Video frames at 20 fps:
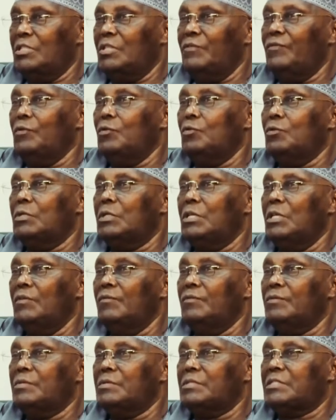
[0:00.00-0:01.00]
if you
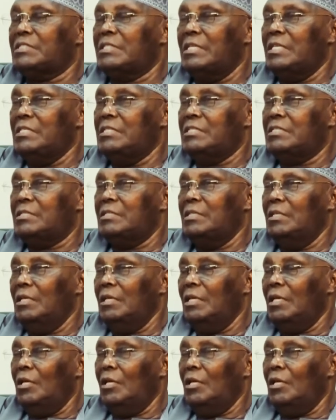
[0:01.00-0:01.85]
give states